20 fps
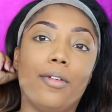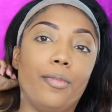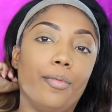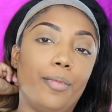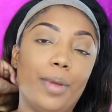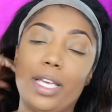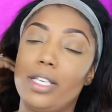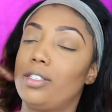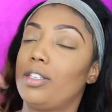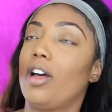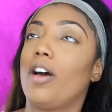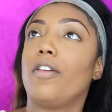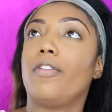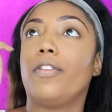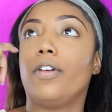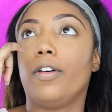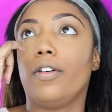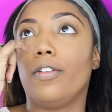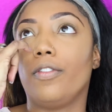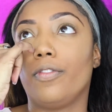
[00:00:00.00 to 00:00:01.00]
based
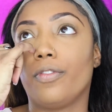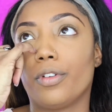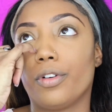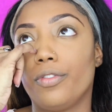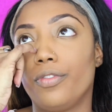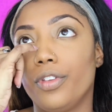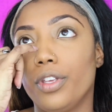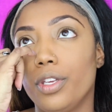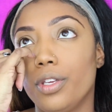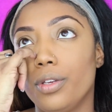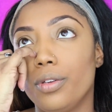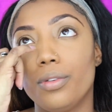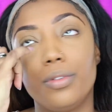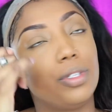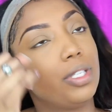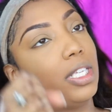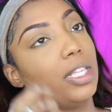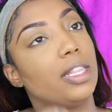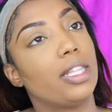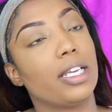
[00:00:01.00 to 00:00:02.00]
off of
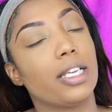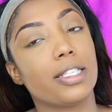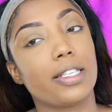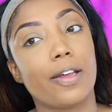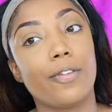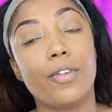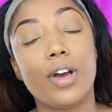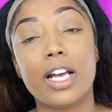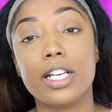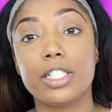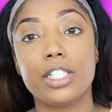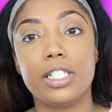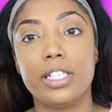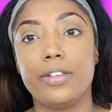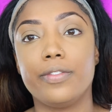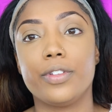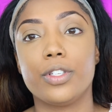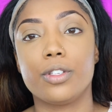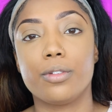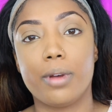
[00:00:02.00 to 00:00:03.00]
reviews and things I watched and
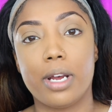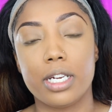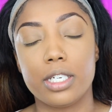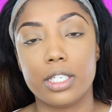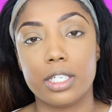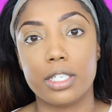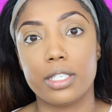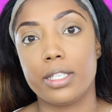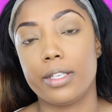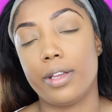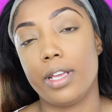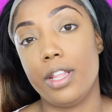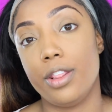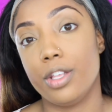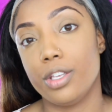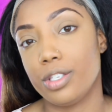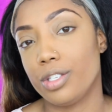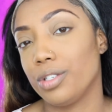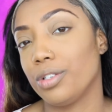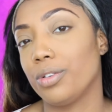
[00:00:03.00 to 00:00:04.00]
even swatches in
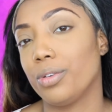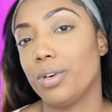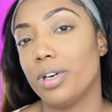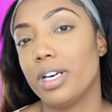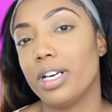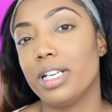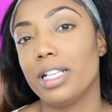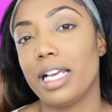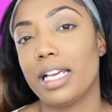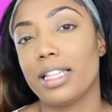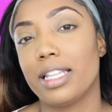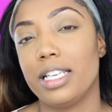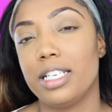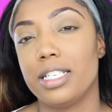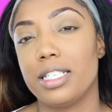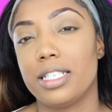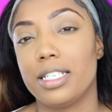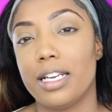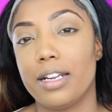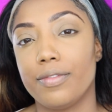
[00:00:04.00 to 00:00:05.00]
the store, like, they
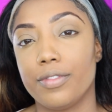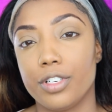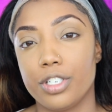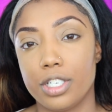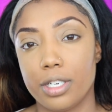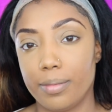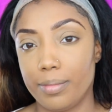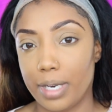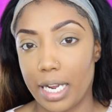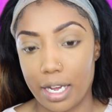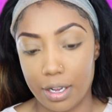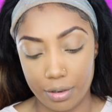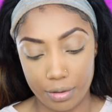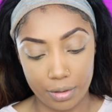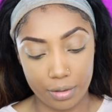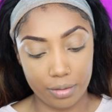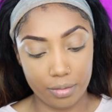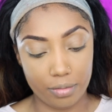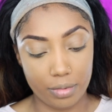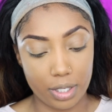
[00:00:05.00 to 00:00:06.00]
just never jumped
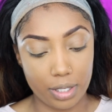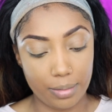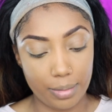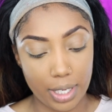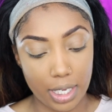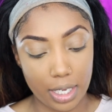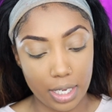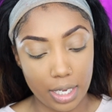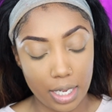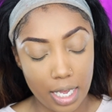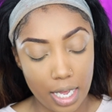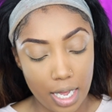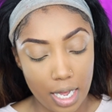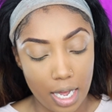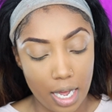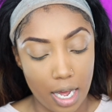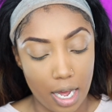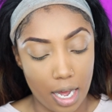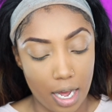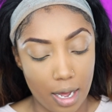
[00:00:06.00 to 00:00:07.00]
out to me.
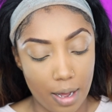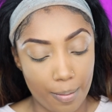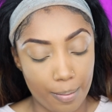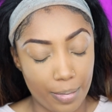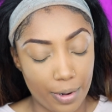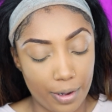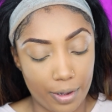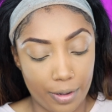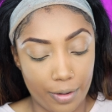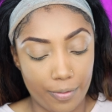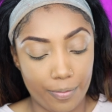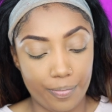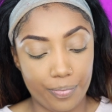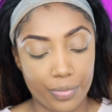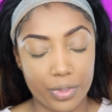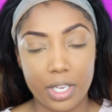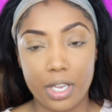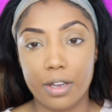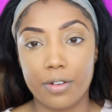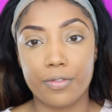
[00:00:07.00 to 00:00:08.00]
But
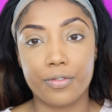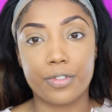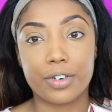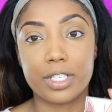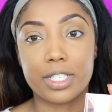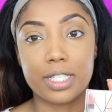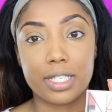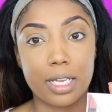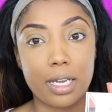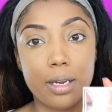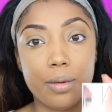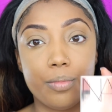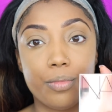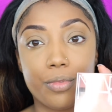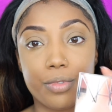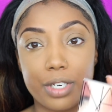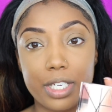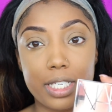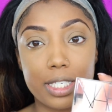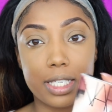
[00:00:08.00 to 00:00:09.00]
for
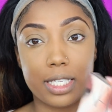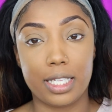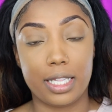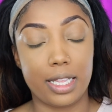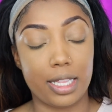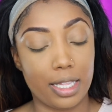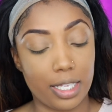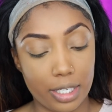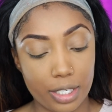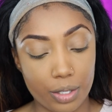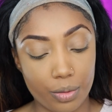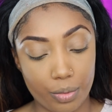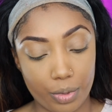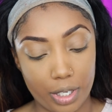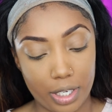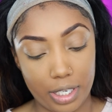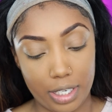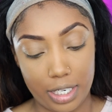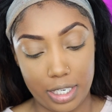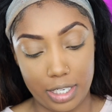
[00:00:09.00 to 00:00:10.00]
some reason, this
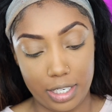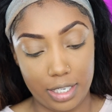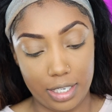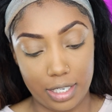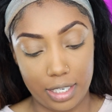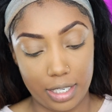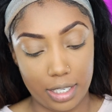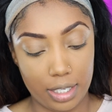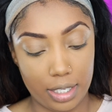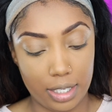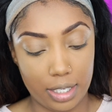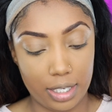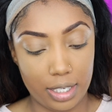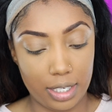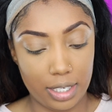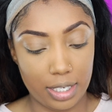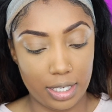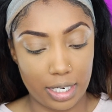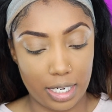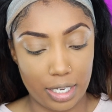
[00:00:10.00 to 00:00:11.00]
one, it
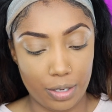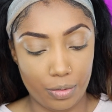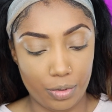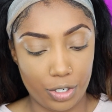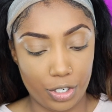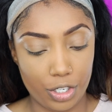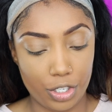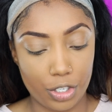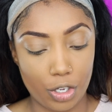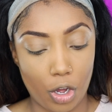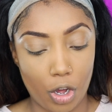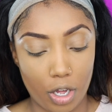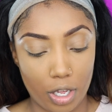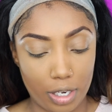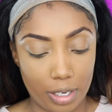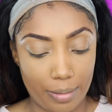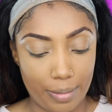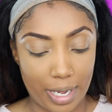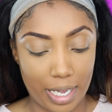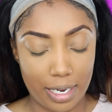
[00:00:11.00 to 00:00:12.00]
was just
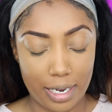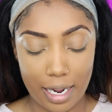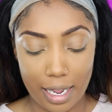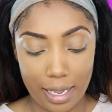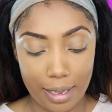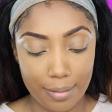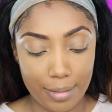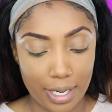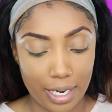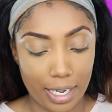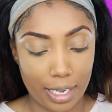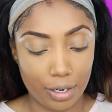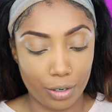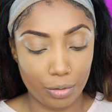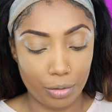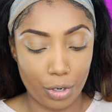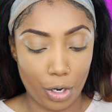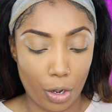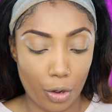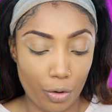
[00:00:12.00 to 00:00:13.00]
calling my name, and I
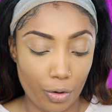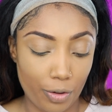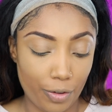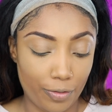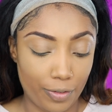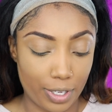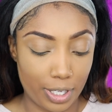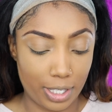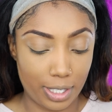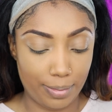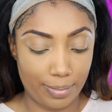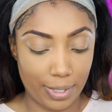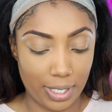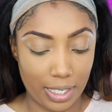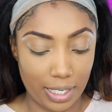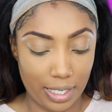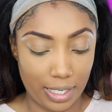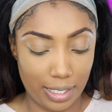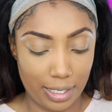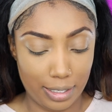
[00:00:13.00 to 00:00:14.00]
don't know if it's
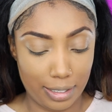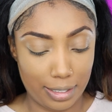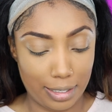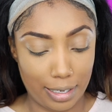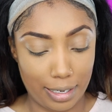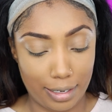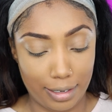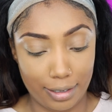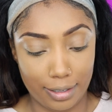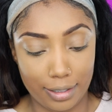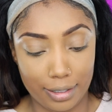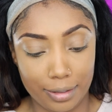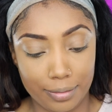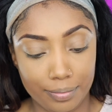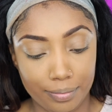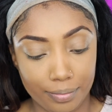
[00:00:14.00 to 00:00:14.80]
because, like,